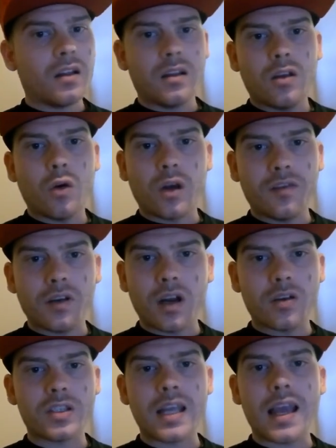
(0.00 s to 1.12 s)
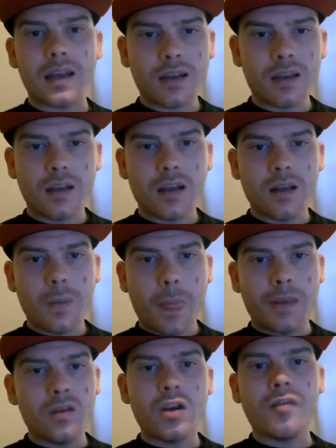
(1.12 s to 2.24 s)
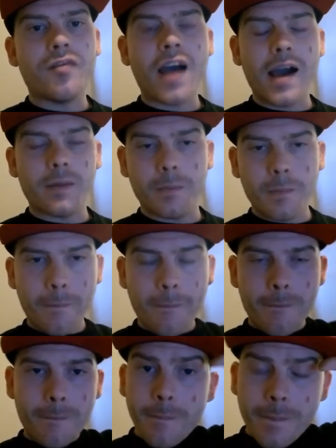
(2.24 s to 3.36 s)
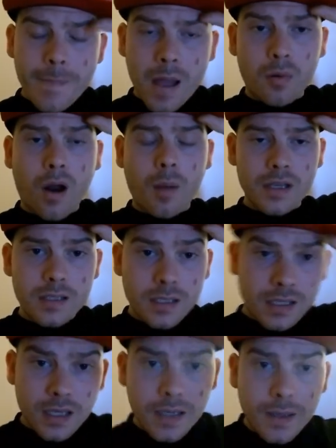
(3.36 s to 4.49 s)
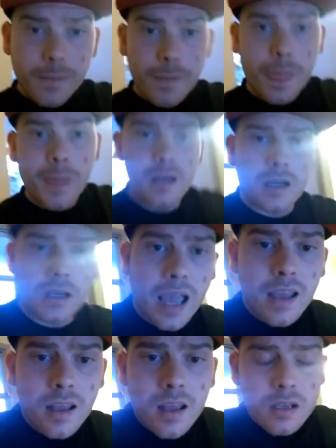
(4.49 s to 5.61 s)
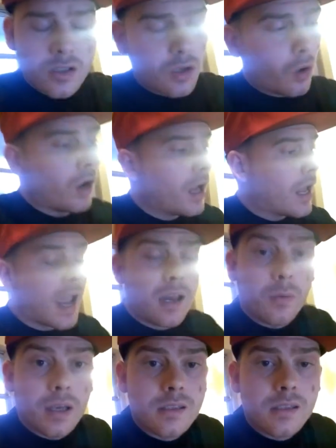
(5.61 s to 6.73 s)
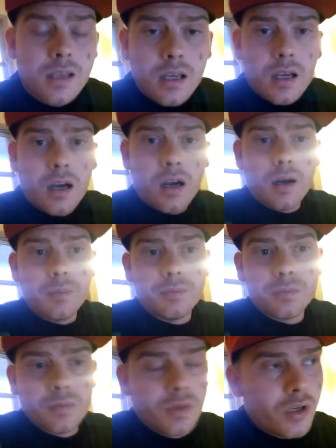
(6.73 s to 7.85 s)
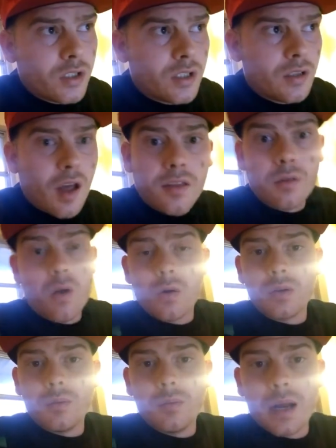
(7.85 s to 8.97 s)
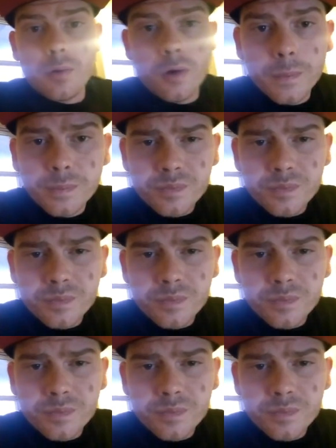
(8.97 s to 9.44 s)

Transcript: you don't even understand. You couldn't fathom. I promise. Okay? So anyways, there's nothing wrong with the Bible.